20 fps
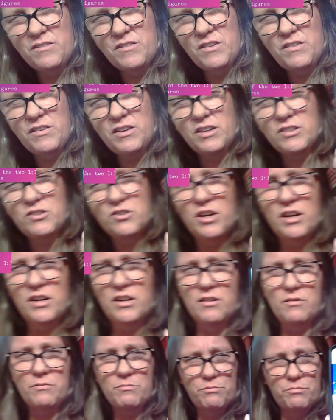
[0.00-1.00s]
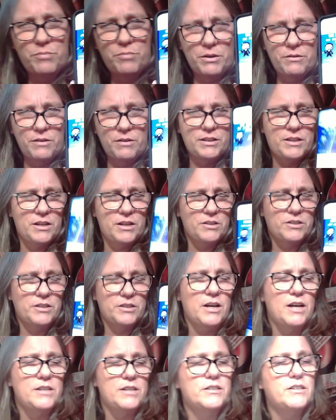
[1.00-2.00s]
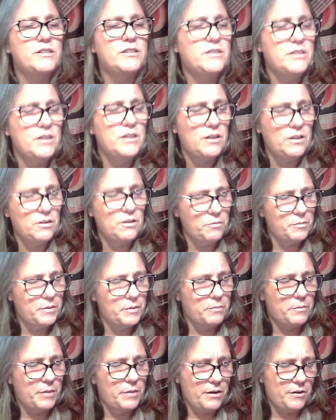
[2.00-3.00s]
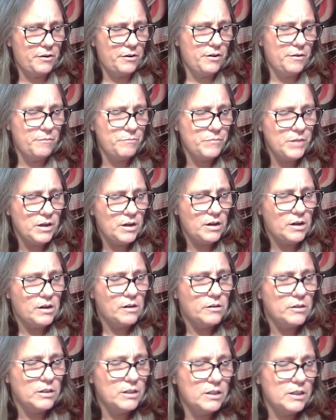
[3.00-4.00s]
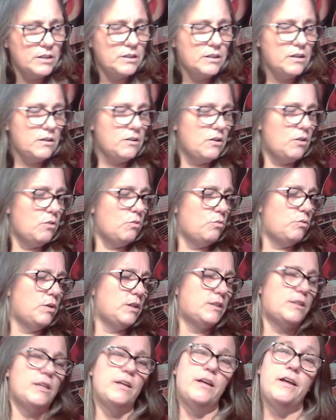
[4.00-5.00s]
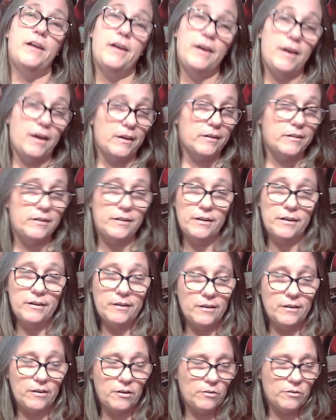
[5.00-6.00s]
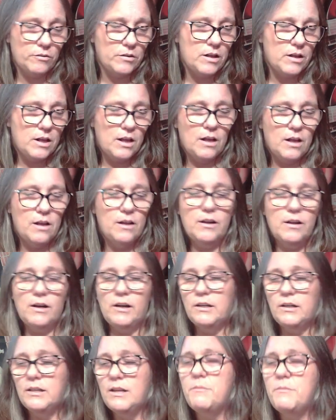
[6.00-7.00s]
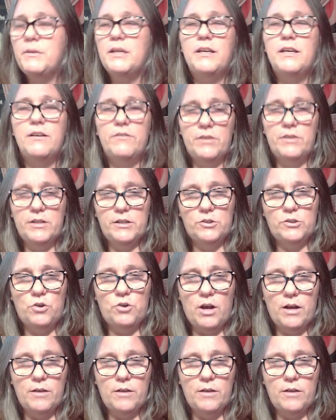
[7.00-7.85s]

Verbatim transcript: Maybe I'll try to put it right there so you guys can see it a little bit better. And I thought, oh, what the heck, you know. Let me give it a try.